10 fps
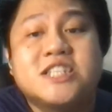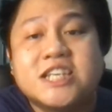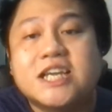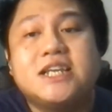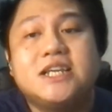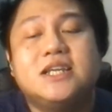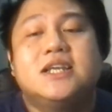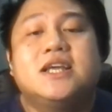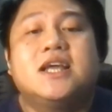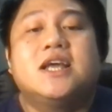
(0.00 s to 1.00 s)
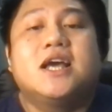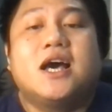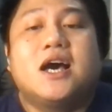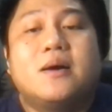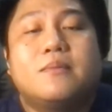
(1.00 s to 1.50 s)
and holistically
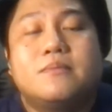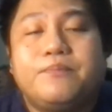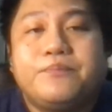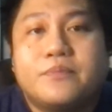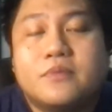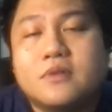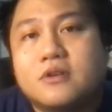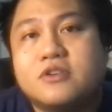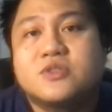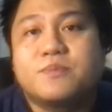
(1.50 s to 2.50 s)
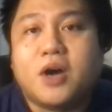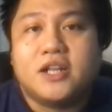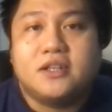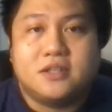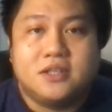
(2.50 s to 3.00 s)
um,
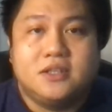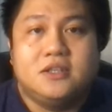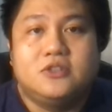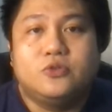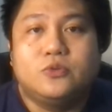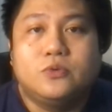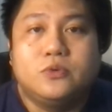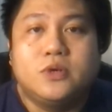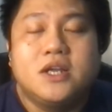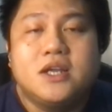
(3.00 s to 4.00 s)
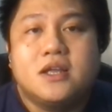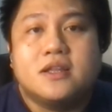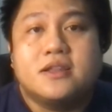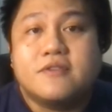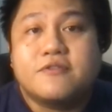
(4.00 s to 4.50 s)
respond to
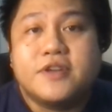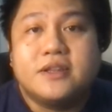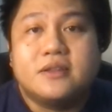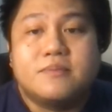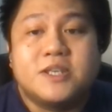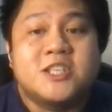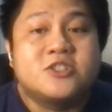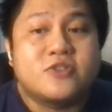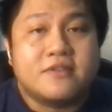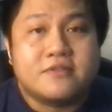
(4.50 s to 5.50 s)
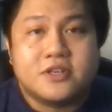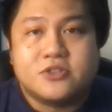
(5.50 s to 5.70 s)
the different business